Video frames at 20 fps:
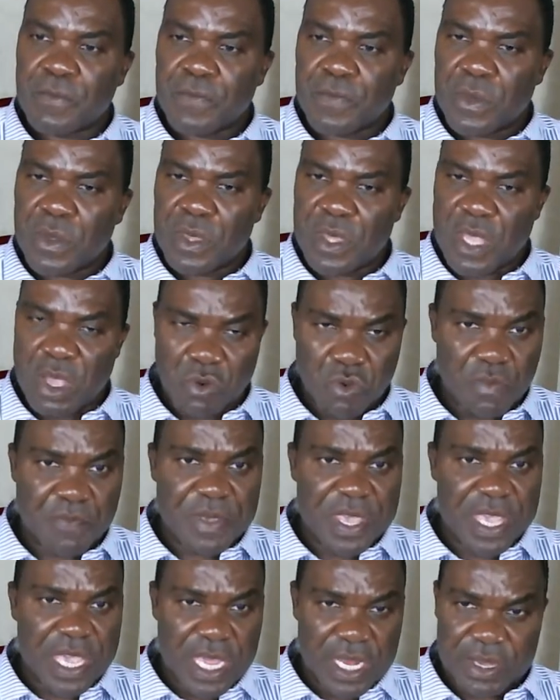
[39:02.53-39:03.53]
There will
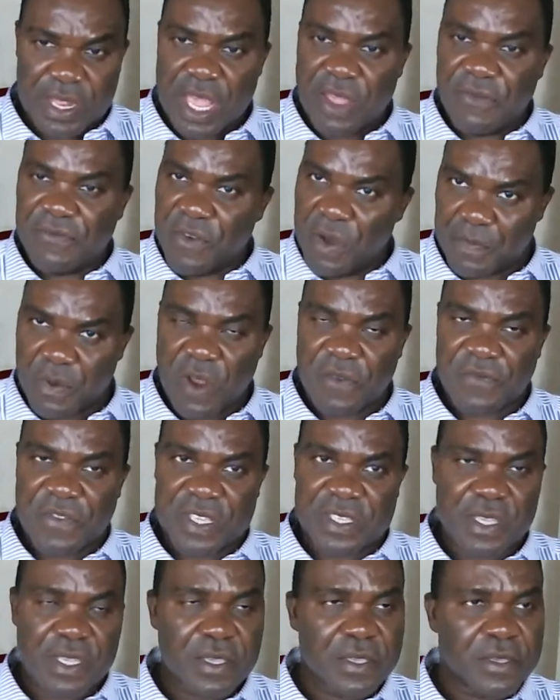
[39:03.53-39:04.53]
be a day for
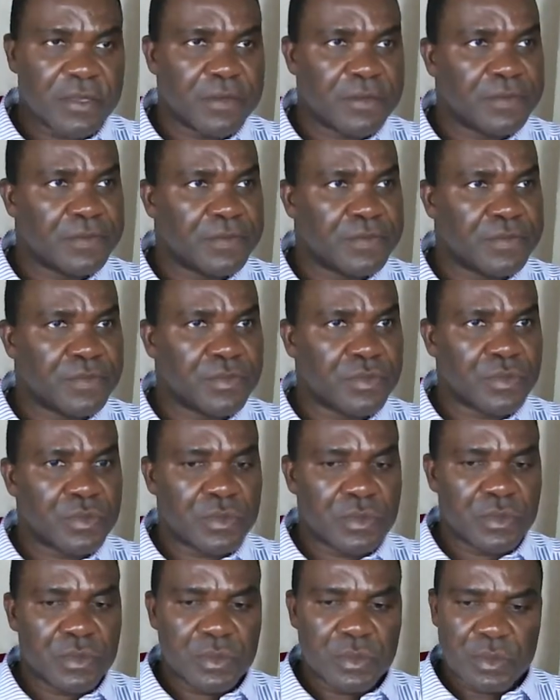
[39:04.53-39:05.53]
prophecy.
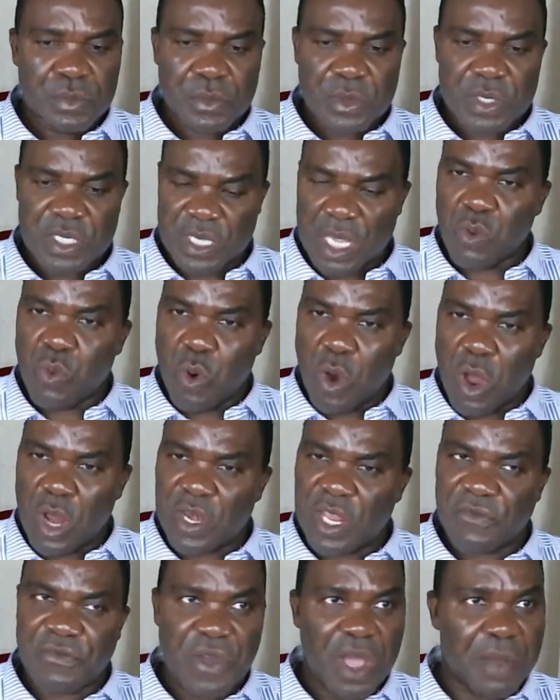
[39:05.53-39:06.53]
It's a
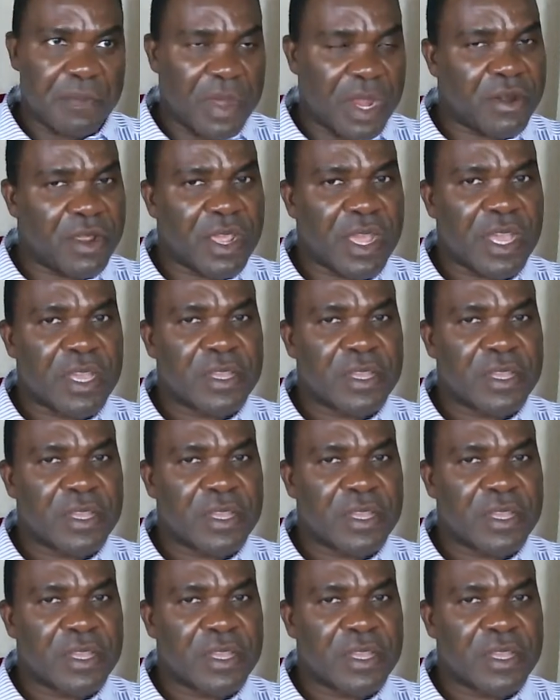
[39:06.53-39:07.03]
warning for America.